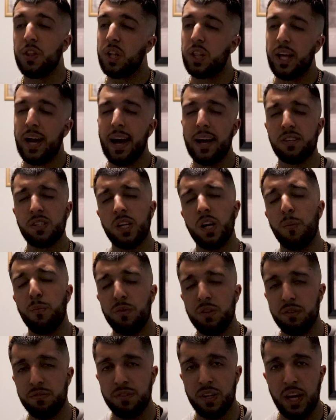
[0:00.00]
the last
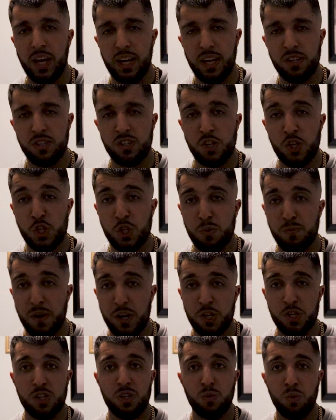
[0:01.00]
couple of days,
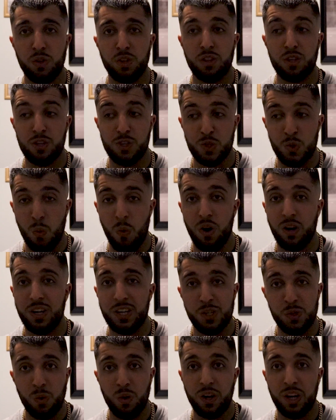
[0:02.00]
especially with
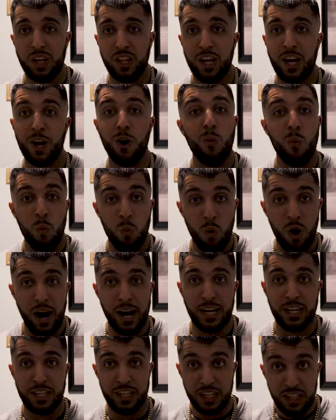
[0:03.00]
2020 like
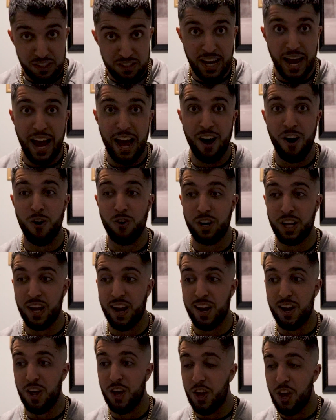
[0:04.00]
winding down
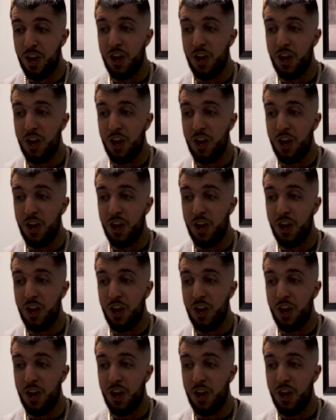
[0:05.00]
and